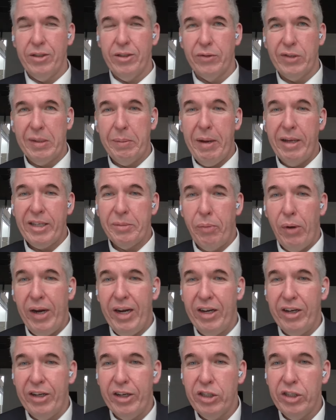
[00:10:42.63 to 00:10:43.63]
So if someone has a
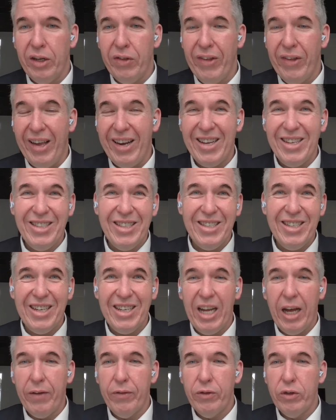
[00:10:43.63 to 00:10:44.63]
precondition that isn't
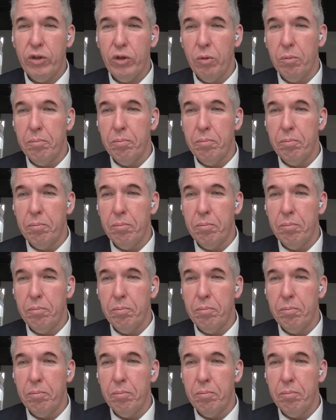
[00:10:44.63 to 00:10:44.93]
enough to